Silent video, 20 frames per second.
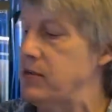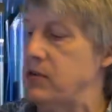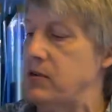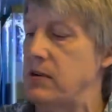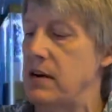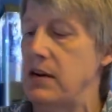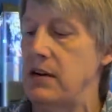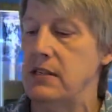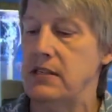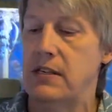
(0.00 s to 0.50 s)

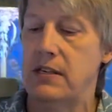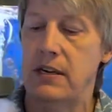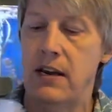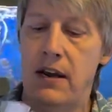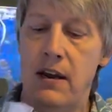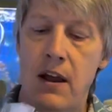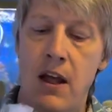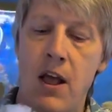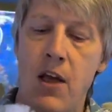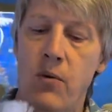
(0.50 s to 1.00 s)
already
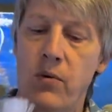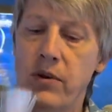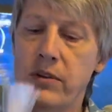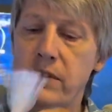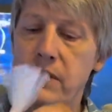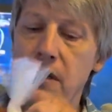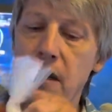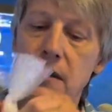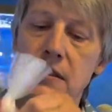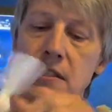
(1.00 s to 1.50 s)
today. We'll
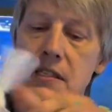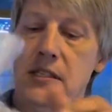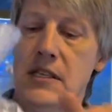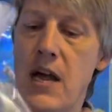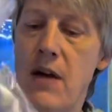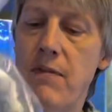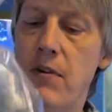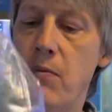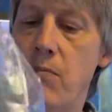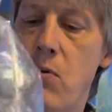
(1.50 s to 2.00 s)
say it
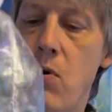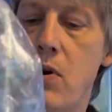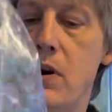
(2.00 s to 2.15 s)
7 more